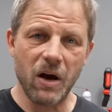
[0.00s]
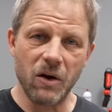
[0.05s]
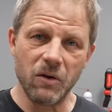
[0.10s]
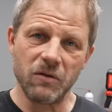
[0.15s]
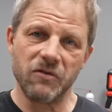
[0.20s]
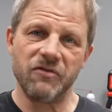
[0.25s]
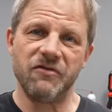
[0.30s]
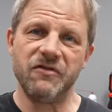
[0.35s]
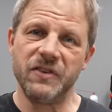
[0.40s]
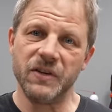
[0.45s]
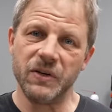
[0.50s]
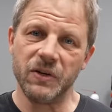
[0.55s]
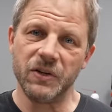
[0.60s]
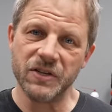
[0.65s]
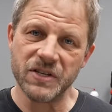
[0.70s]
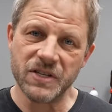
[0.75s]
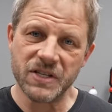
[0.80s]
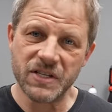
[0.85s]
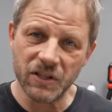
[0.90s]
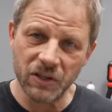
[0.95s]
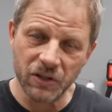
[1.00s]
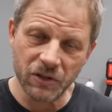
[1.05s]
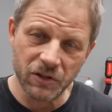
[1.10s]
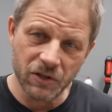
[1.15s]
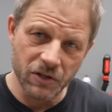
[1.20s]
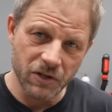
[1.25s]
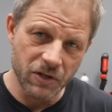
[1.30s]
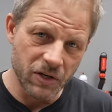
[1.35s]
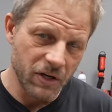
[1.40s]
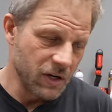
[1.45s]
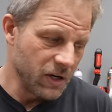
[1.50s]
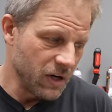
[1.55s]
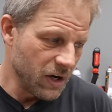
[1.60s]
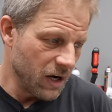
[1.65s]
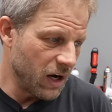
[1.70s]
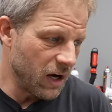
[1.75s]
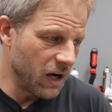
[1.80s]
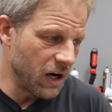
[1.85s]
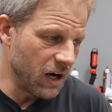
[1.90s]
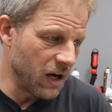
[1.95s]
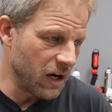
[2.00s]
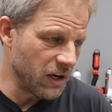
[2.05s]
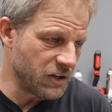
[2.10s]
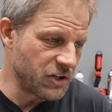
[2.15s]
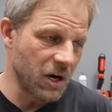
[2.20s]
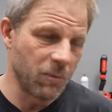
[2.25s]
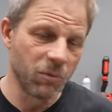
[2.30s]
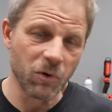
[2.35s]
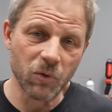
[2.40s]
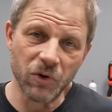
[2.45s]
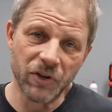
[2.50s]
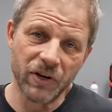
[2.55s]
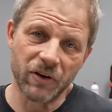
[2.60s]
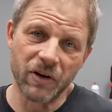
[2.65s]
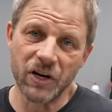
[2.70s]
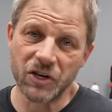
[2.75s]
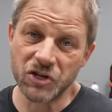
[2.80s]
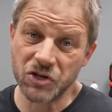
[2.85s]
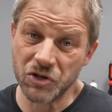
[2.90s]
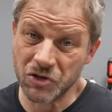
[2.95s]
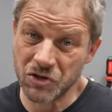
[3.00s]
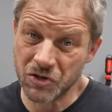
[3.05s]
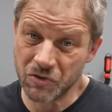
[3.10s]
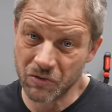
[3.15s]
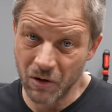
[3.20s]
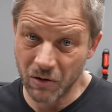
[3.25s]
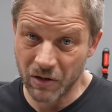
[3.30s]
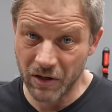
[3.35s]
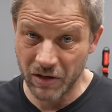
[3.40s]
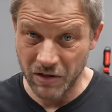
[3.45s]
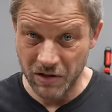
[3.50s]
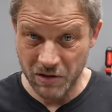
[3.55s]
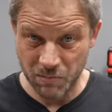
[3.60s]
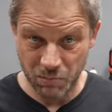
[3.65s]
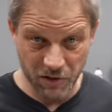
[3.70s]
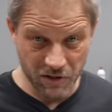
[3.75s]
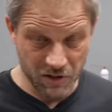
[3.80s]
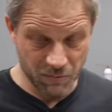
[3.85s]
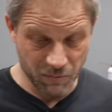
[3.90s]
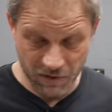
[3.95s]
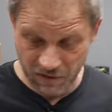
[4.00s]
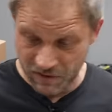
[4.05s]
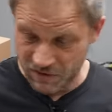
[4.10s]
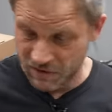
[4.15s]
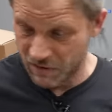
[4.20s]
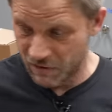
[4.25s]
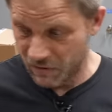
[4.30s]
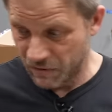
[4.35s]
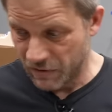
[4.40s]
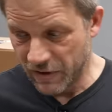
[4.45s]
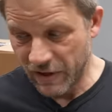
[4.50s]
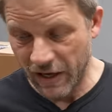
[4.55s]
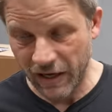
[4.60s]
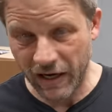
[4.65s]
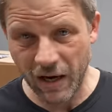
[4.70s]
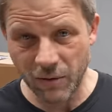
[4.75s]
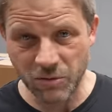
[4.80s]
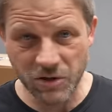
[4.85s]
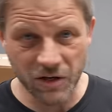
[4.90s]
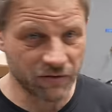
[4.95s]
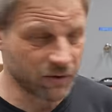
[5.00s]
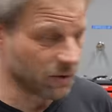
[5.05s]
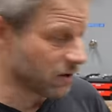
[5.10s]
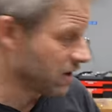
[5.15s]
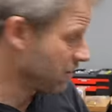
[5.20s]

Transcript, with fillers: out fill the cylinder uh, chamber with our extra stroke and displacement. So that camshaft will